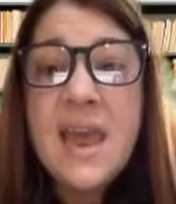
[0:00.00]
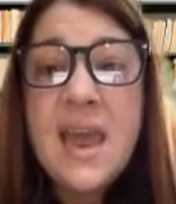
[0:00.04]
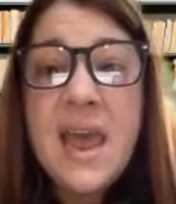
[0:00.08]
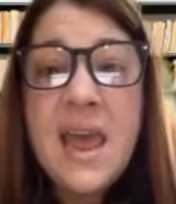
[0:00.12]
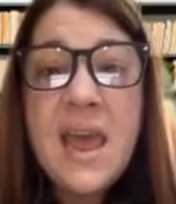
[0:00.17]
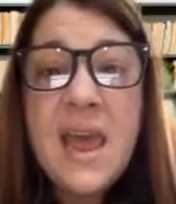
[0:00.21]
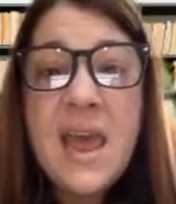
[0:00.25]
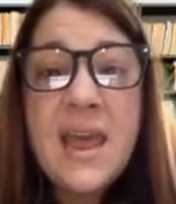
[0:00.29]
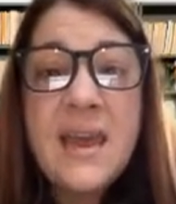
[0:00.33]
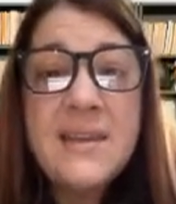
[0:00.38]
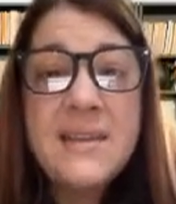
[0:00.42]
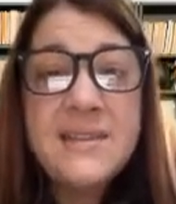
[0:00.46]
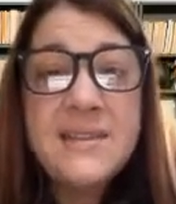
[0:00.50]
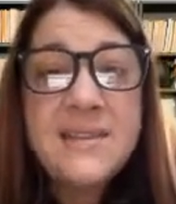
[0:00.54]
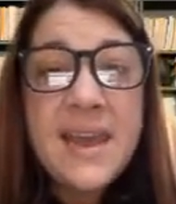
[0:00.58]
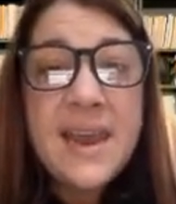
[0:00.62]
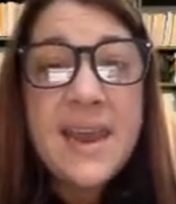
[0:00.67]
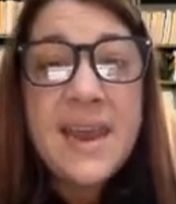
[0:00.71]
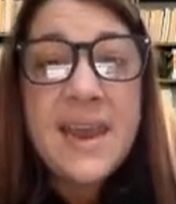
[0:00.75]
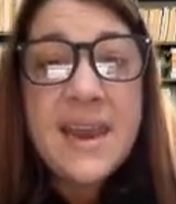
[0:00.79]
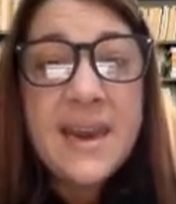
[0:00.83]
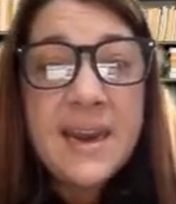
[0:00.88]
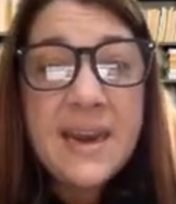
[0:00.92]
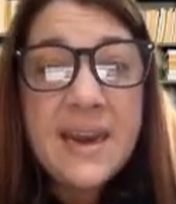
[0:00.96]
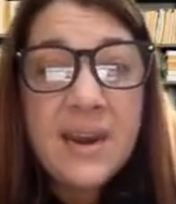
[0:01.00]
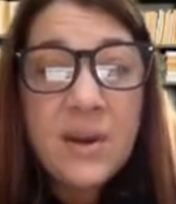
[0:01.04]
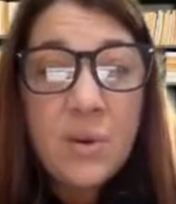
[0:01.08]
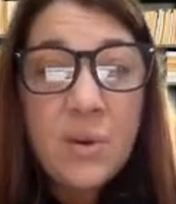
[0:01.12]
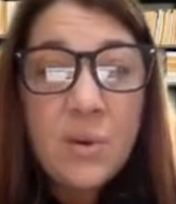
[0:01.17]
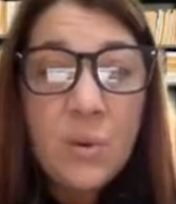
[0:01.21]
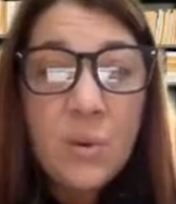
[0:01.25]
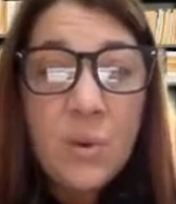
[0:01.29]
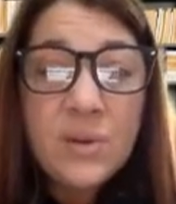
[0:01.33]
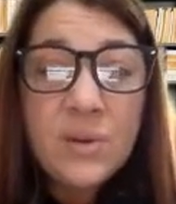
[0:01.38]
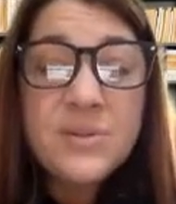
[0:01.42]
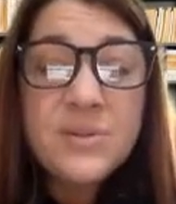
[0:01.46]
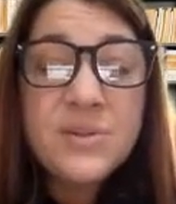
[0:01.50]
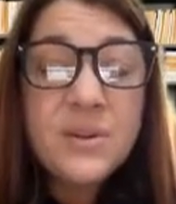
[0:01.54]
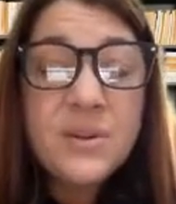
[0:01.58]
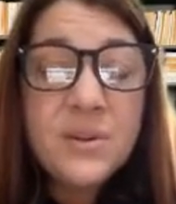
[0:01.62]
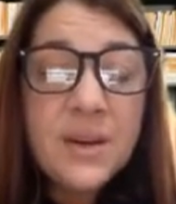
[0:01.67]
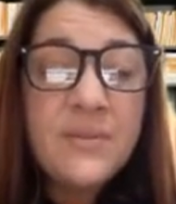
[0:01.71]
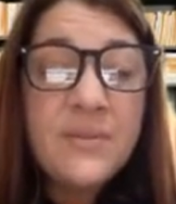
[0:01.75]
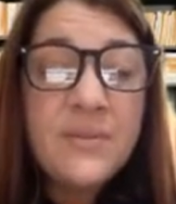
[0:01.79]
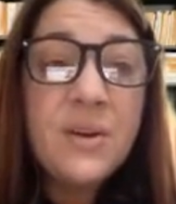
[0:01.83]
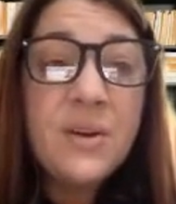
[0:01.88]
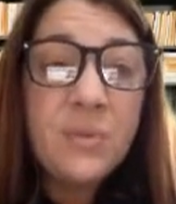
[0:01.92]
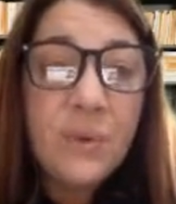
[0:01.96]
and they also
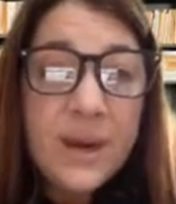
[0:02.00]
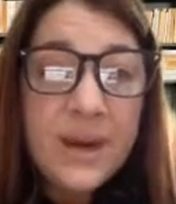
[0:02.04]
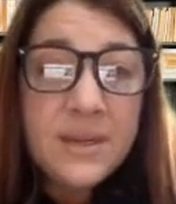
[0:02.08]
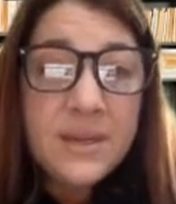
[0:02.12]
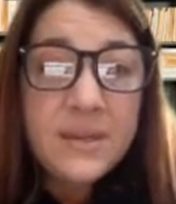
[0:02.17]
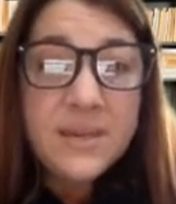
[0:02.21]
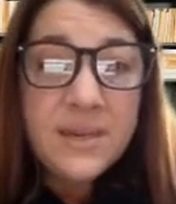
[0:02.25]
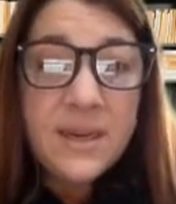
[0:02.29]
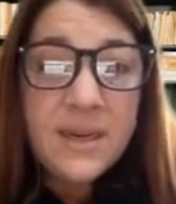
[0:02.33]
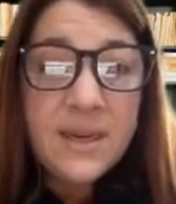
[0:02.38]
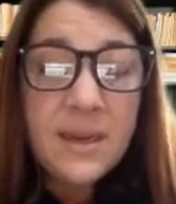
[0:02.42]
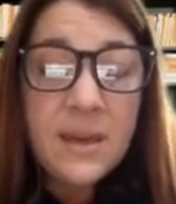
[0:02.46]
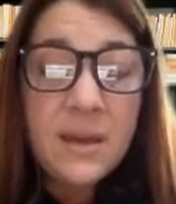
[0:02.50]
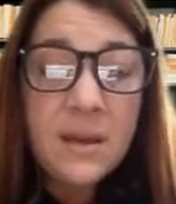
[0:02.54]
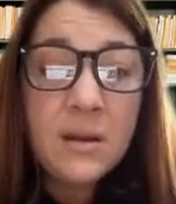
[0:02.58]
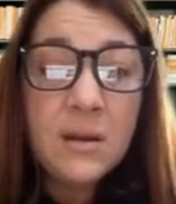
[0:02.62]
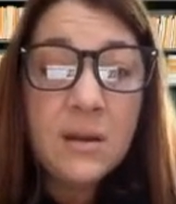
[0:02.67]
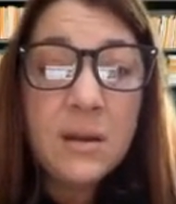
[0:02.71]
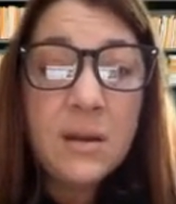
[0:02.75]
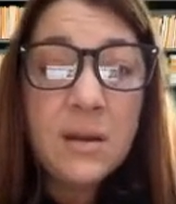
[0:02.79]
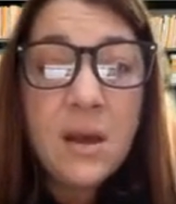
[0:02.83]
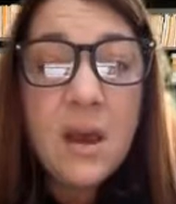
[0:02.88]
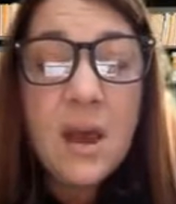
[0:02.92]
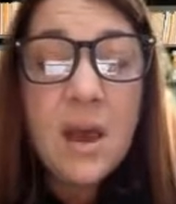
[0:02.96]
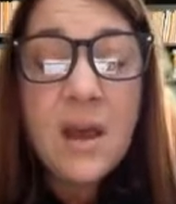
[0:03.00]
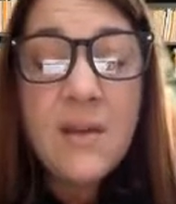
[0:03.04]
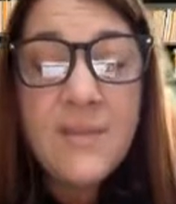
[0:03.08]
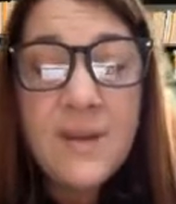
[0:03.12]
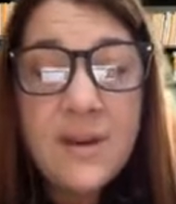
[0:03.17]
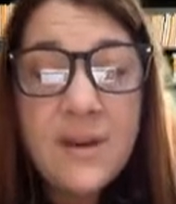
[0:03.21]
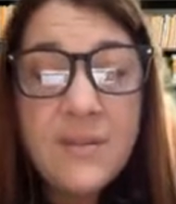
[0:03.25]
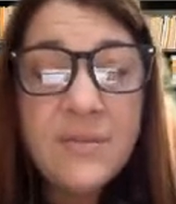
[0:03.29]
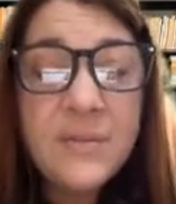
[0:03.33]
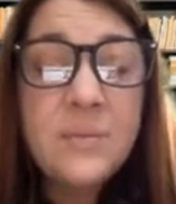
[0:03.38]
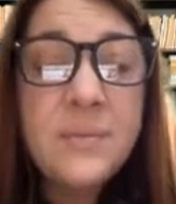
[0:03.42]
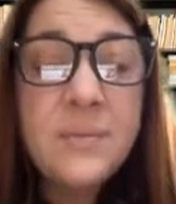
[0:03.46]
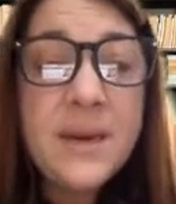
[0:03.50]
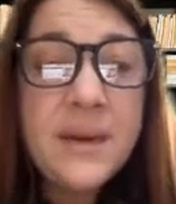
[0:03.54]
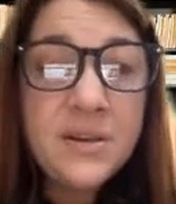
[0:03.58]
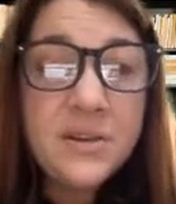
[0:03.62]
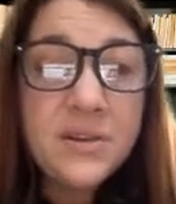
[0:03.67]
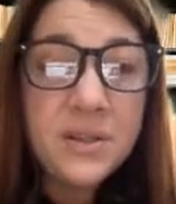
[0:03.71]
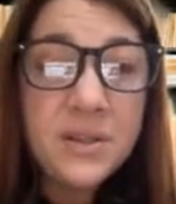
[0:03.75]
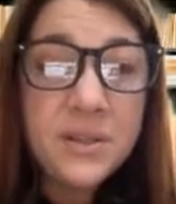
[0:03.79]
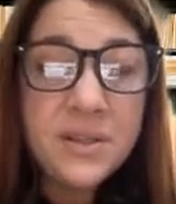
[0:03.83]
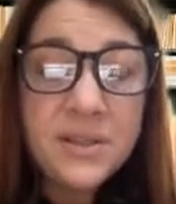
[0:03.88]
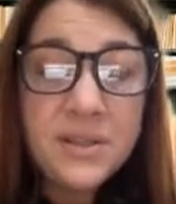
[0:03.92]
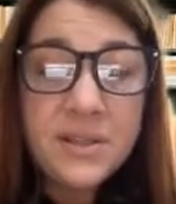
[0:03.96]
give a great deal of
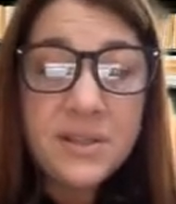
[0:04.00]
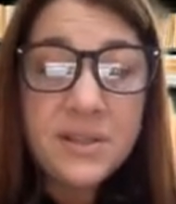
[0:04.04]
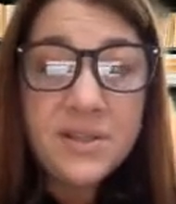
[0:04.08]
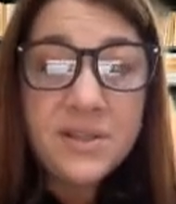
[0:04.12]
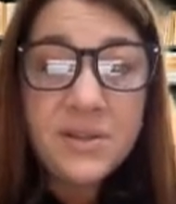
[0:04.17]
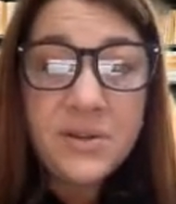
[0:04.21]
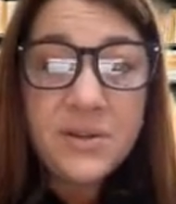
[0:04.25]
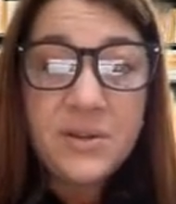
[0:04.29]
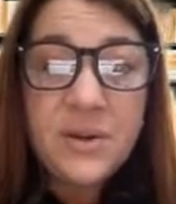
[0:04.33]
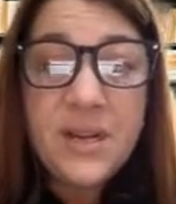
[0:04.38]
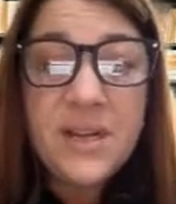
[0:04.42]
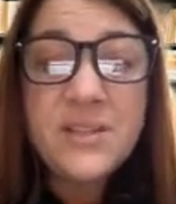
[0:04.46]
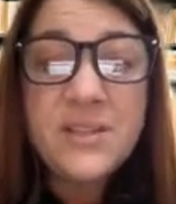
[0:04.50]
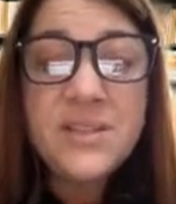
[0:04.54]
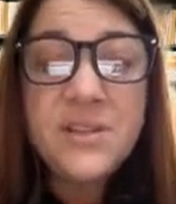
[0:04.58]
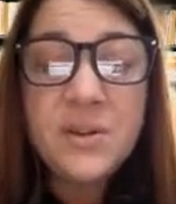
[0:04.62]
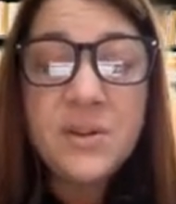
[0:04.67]
information to the students.